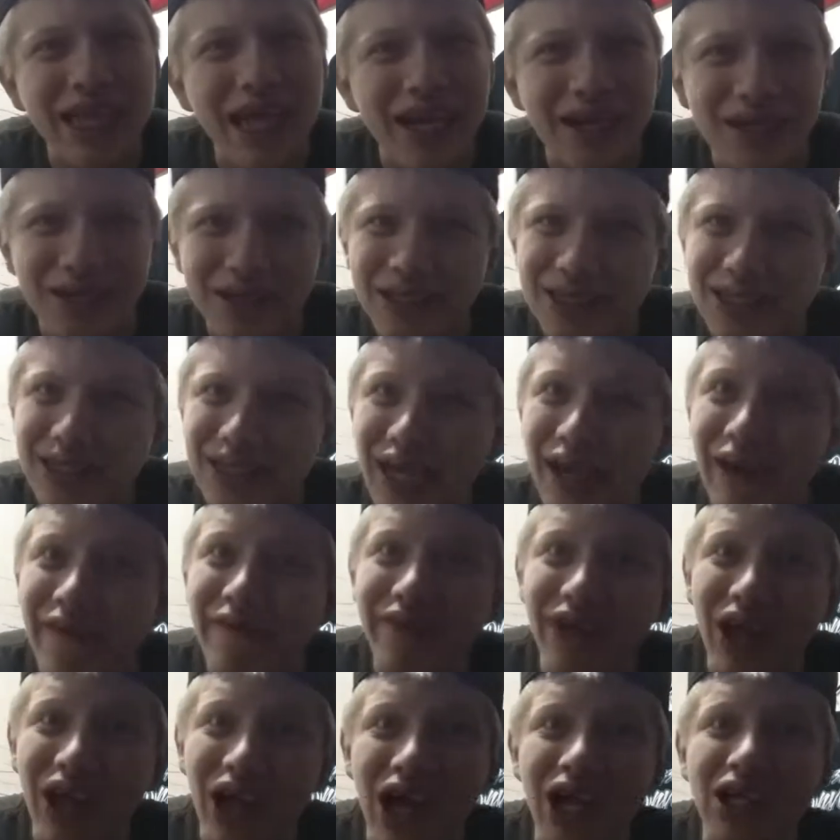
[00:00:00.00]
channel because
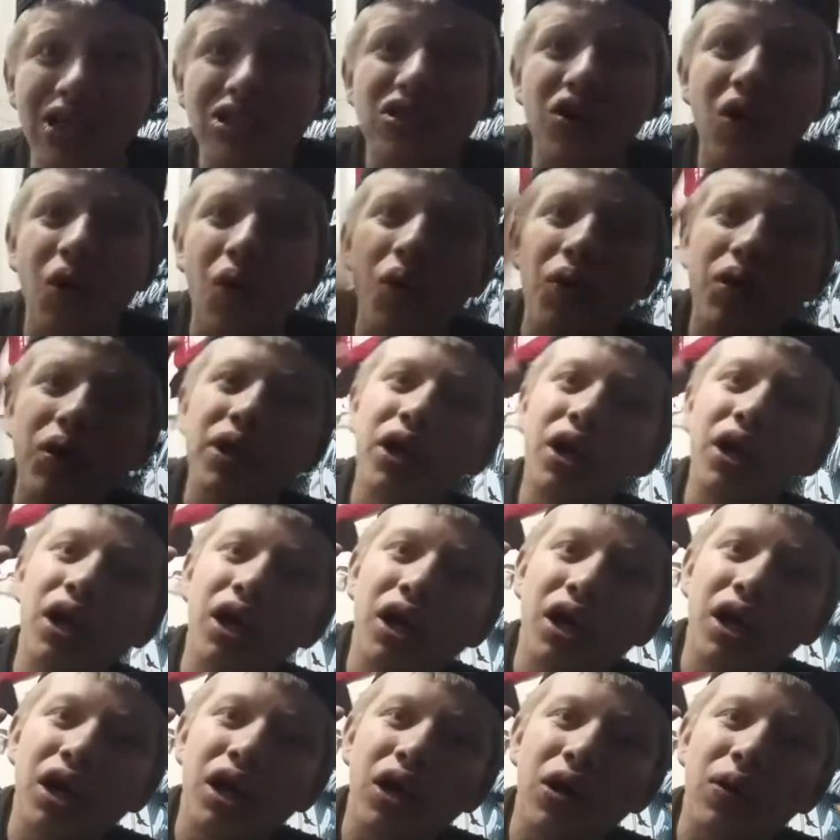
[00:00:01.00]
that vlog is going
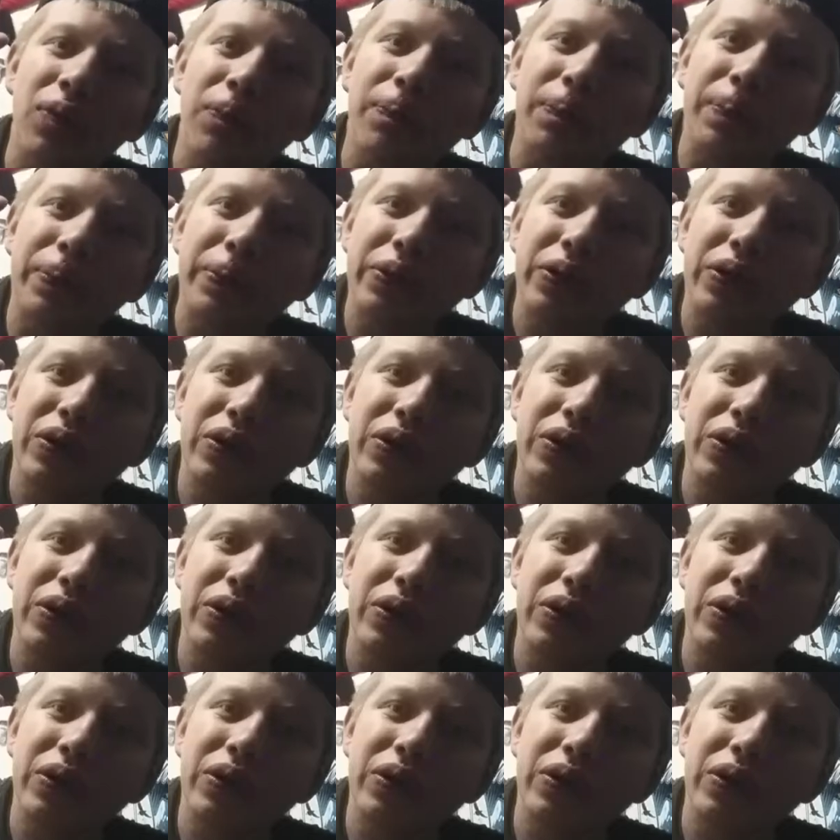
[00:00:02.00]
up.